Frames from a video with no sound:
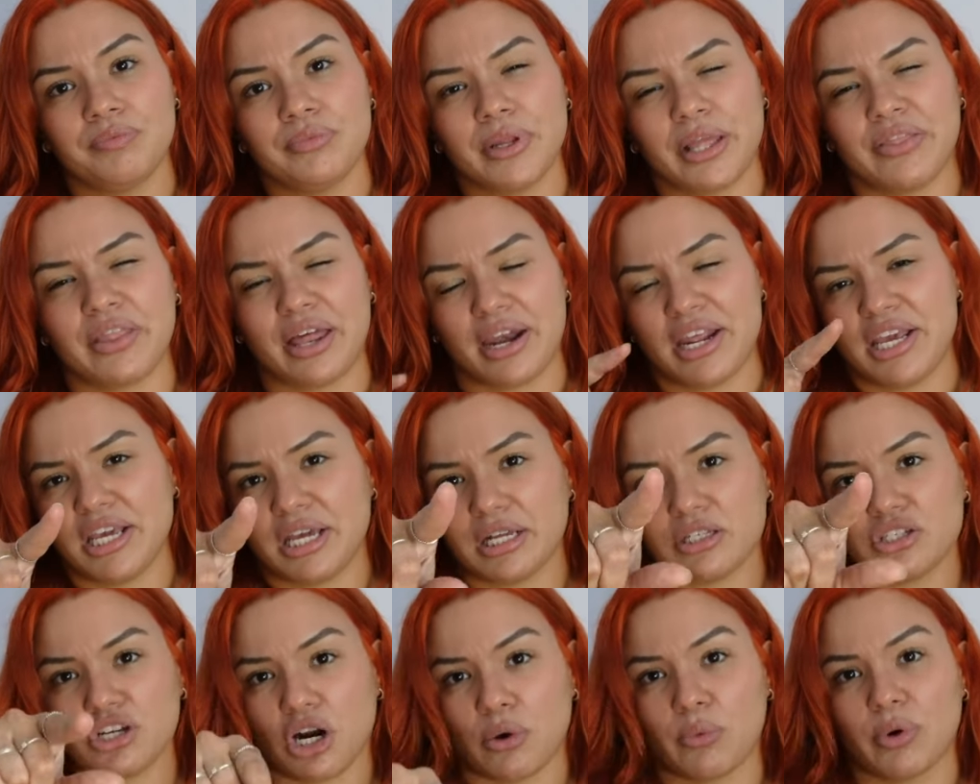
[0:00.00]
And then He
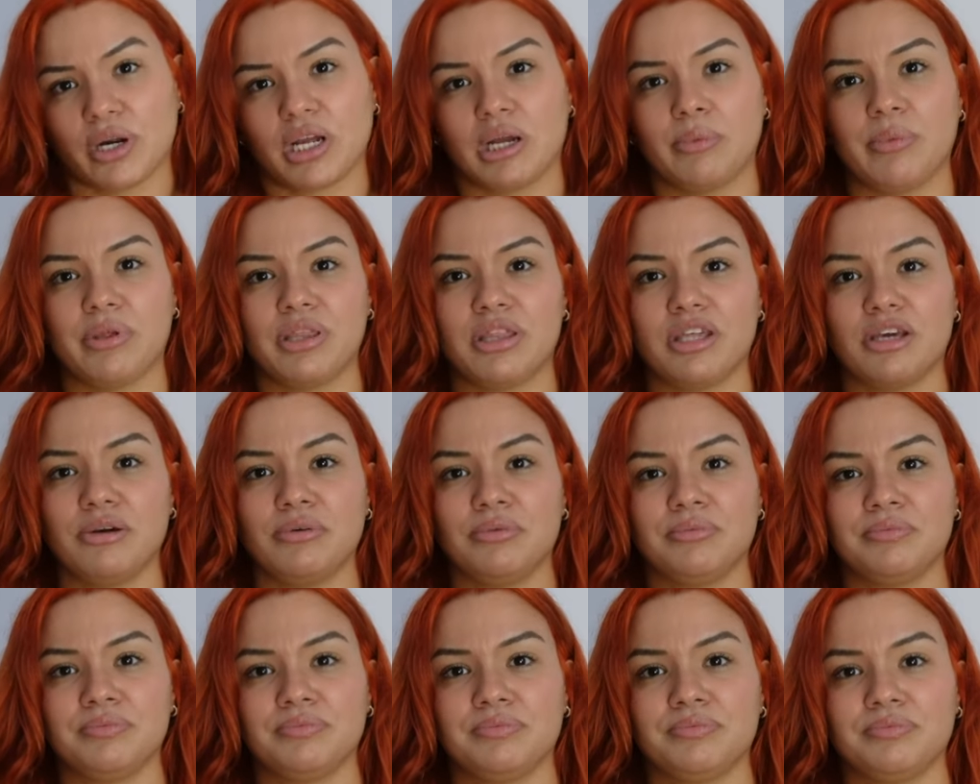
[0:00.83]
can start working with
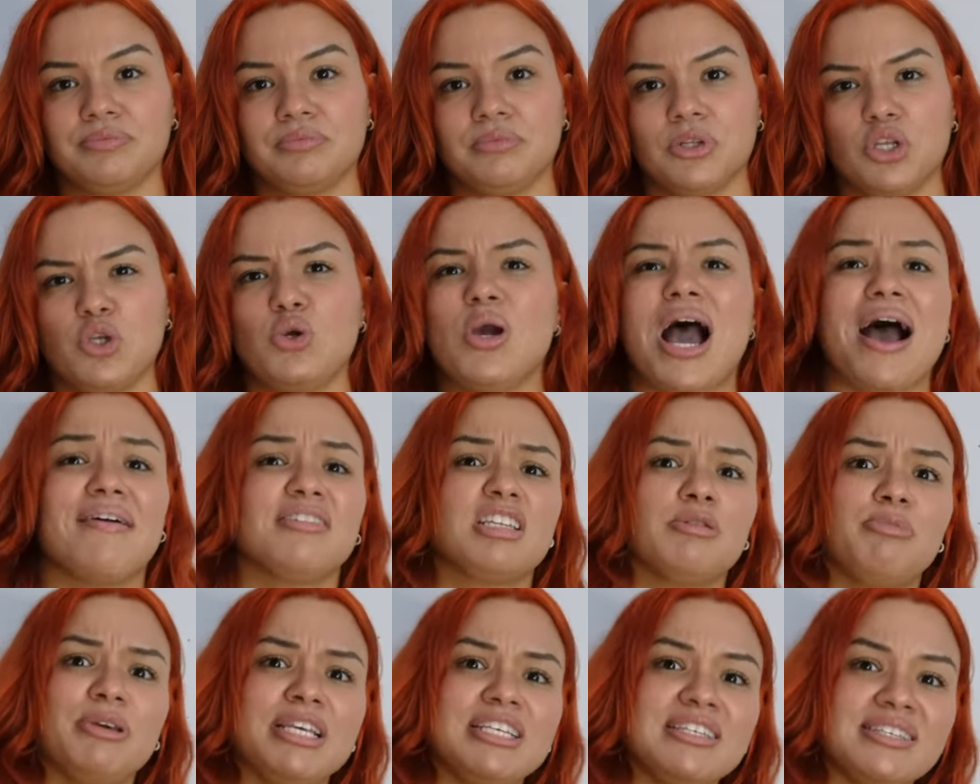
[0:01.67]
you. You have
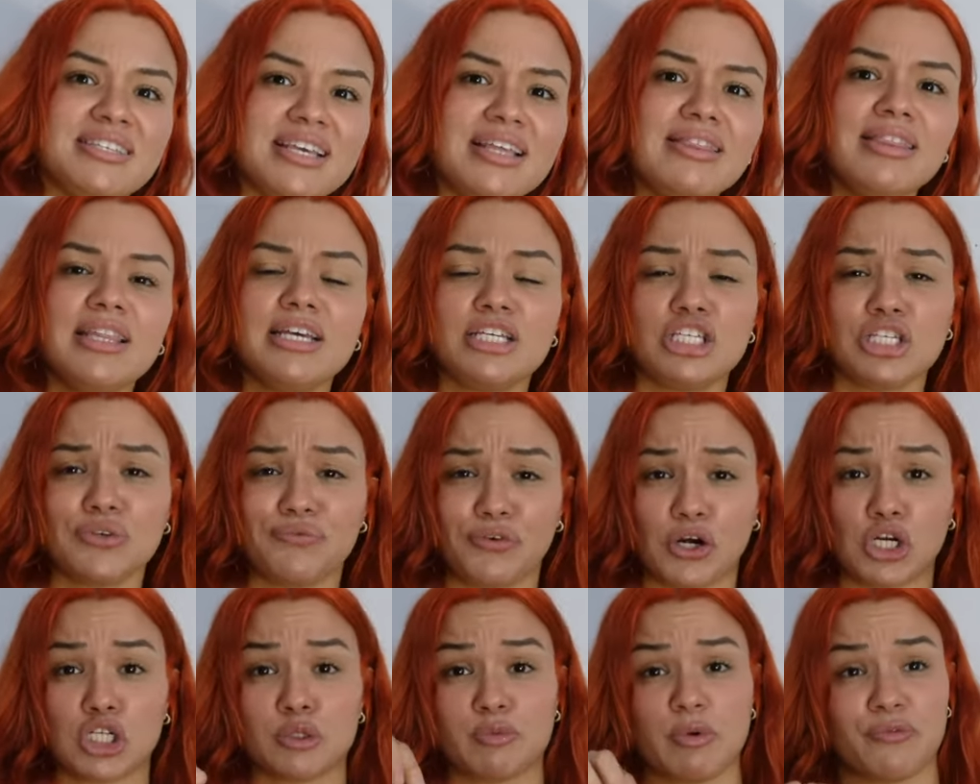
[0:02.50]
to be sinless
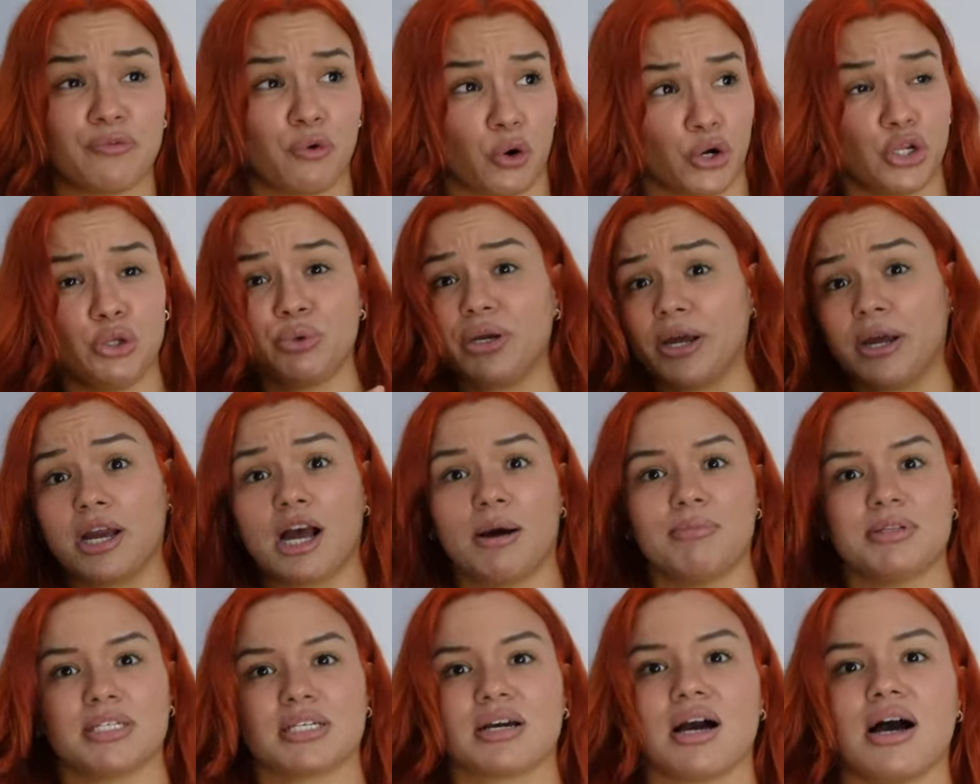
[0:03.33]
first before you can
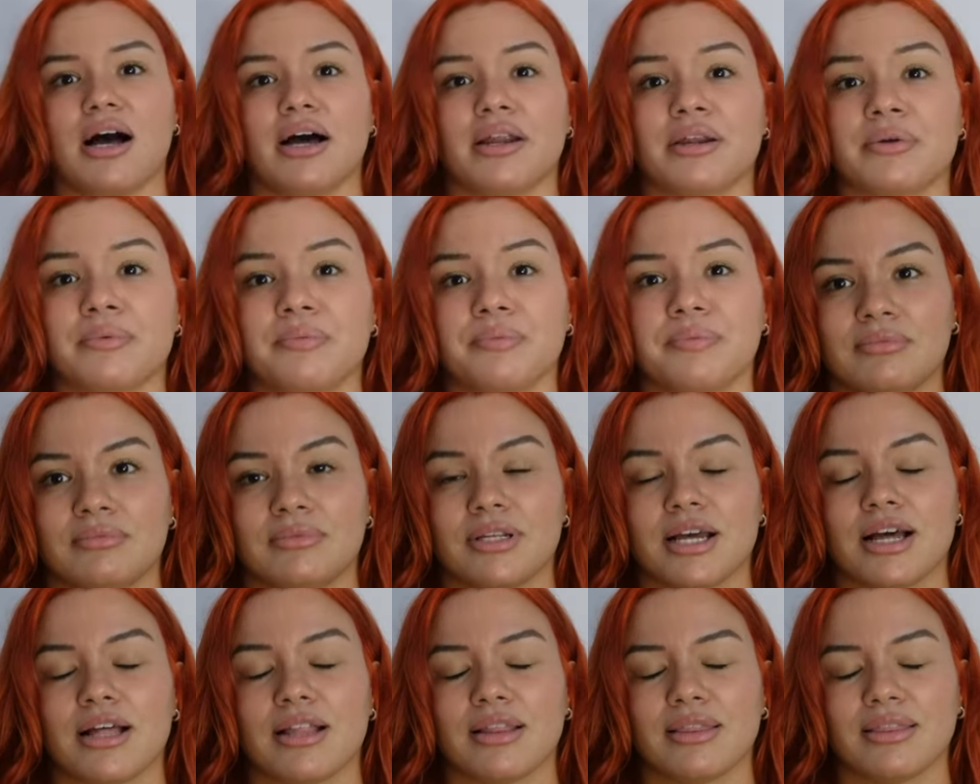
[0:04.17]
come to God.
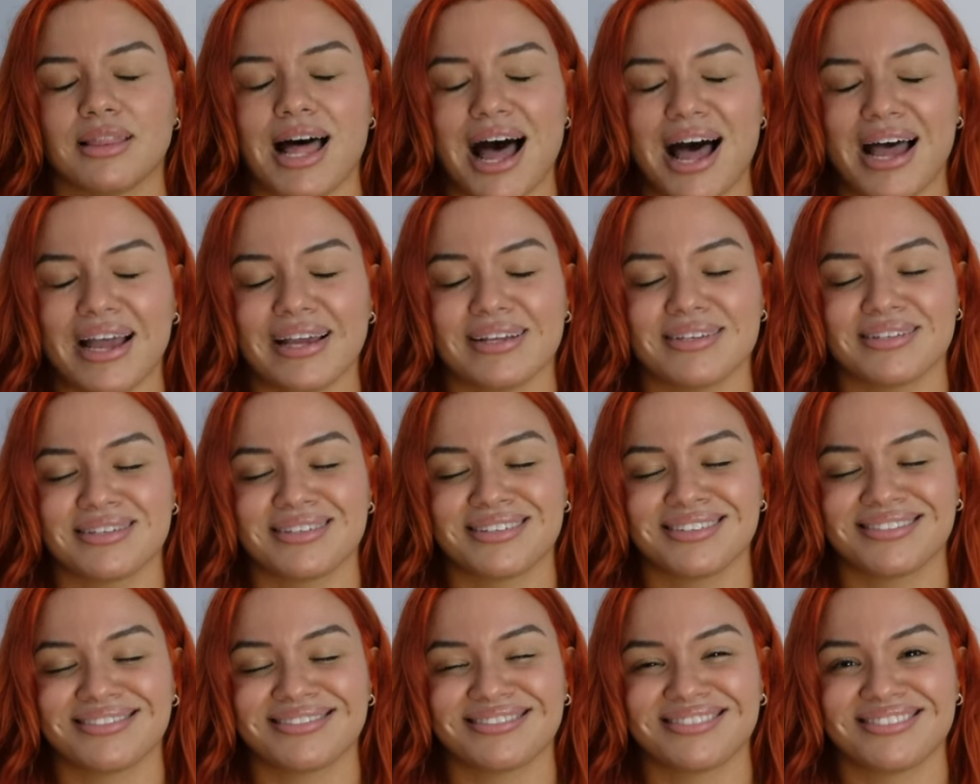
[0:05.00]

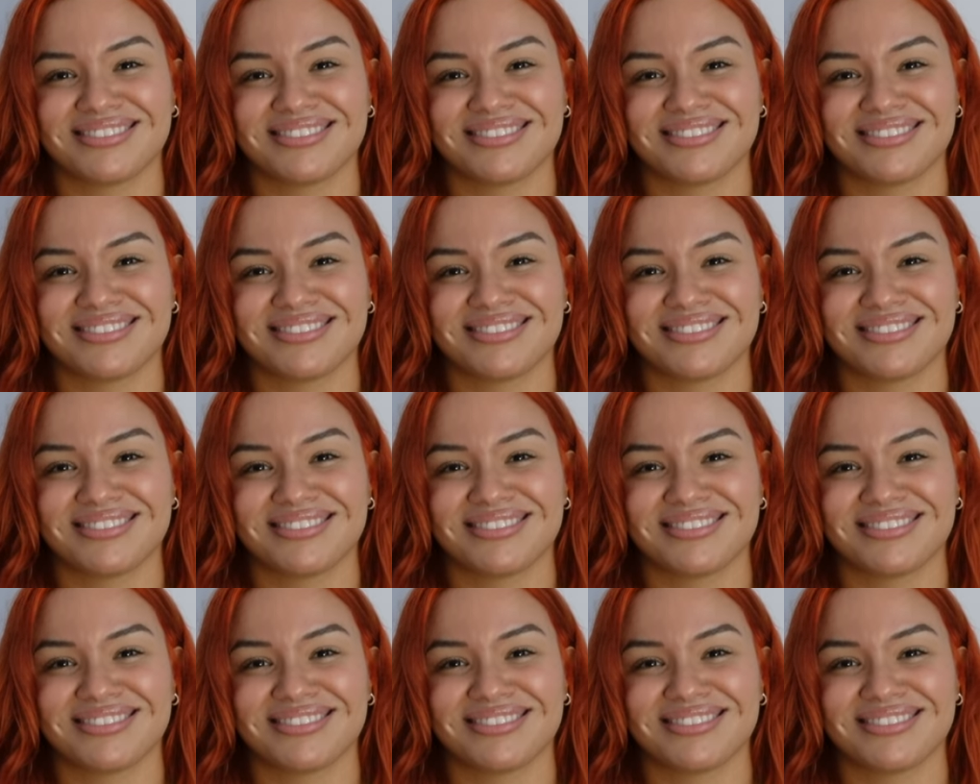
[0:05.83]
Lies.